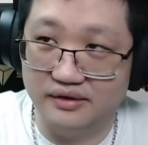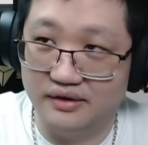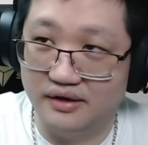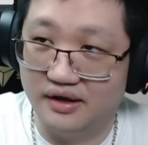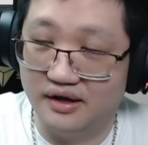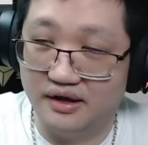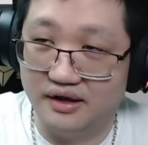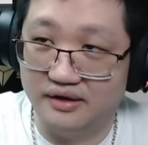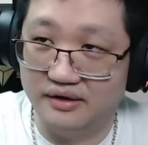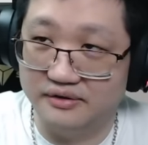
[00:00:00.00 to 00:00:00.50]

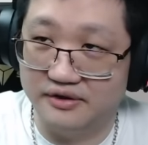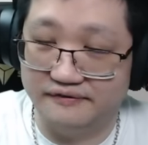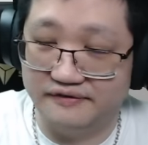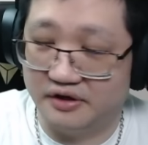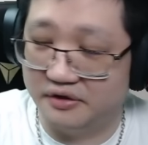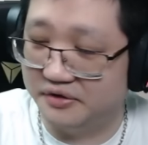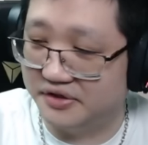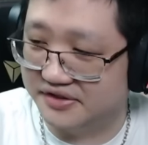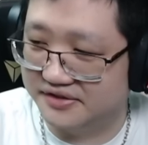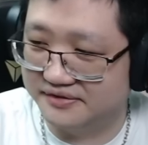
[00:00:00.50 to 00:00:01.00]
uh, the
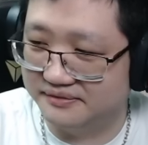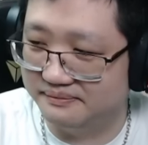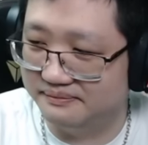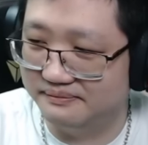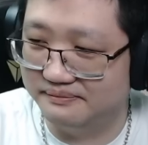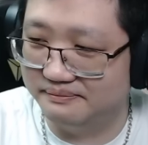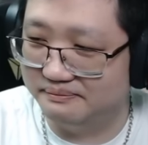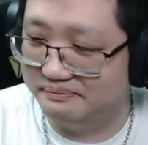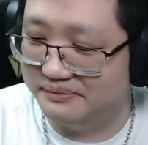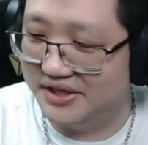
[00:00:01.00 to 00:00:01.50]
various
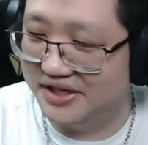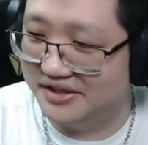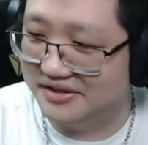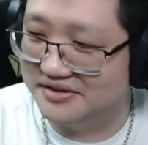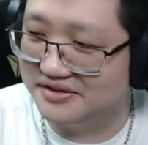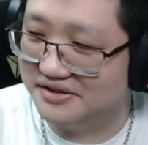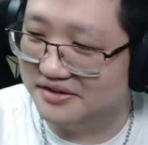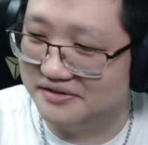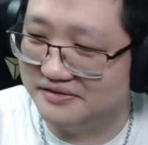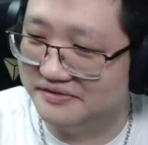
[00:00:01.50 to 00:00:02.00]

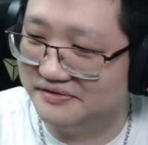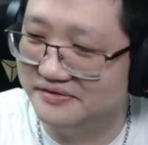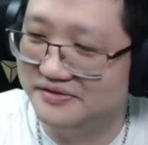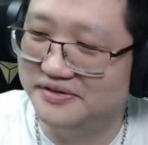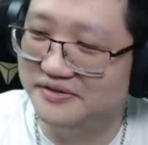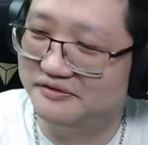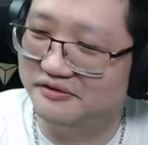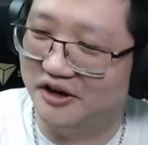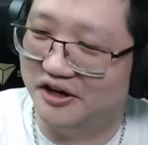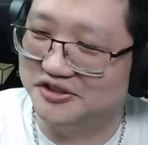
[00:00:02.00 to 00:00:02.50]
means of
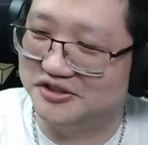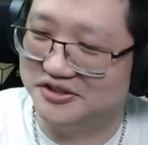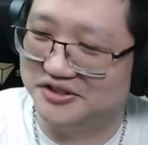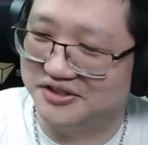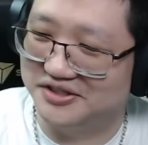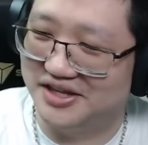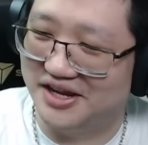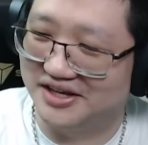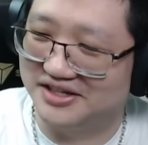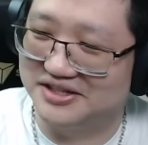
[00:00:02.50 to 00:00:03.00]

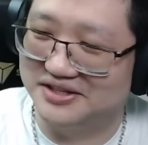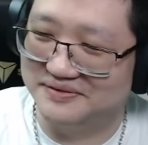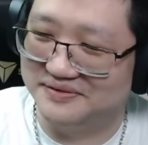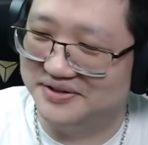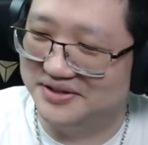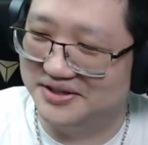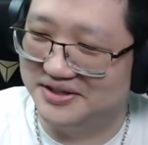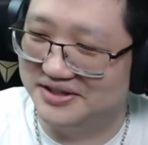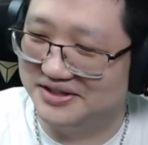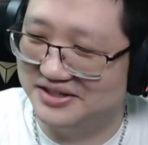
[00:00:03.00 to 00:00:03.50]
fraudulent
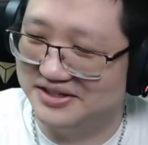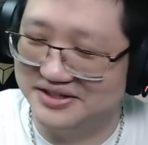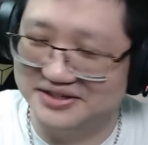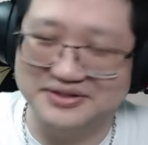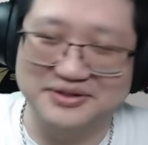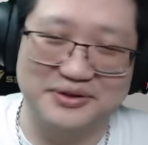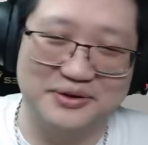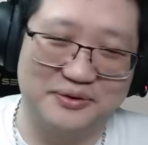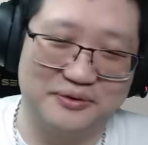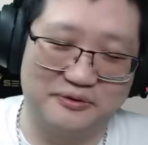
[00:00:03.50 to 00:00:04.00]
activity in
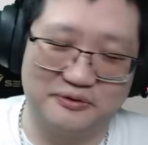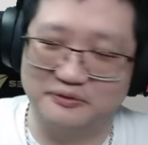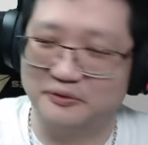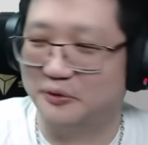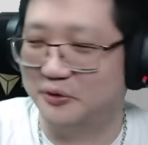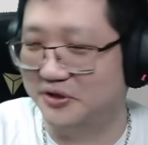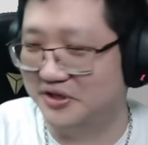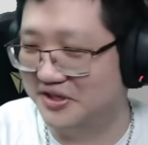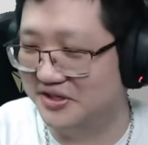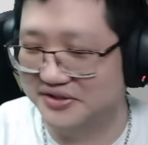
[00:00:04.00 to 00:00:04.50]
ESO or
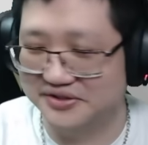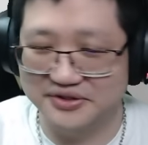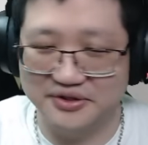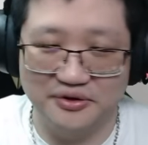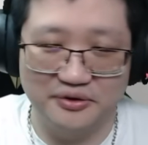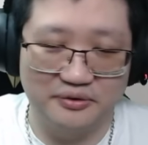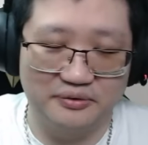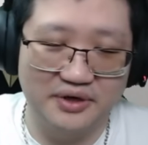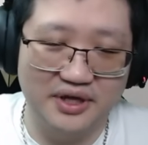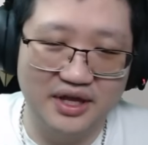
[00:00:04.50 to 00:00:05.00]
for
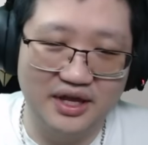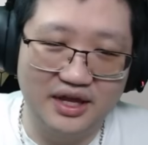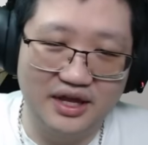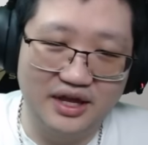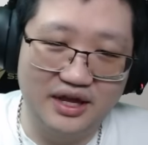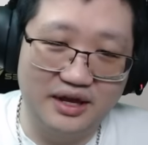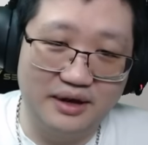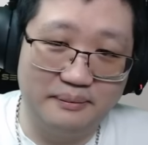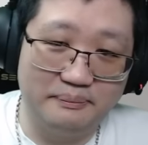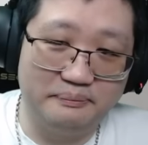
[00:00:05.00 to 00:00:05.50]
ESO,
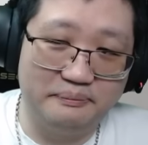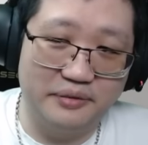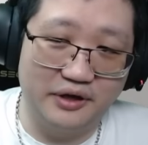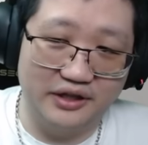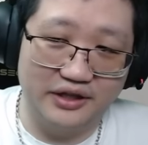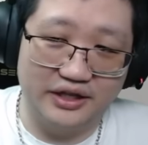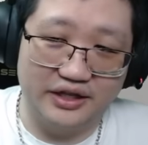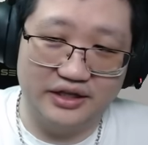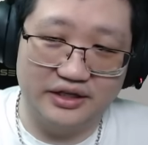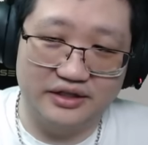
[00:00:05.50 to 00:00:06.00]
but
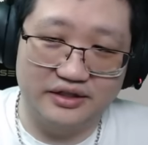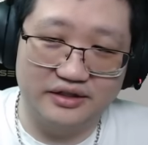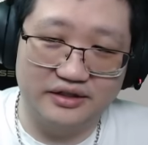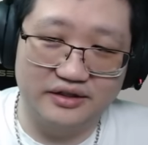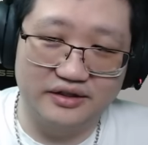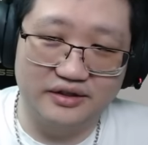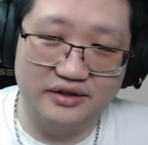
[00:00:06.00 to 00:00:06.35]
like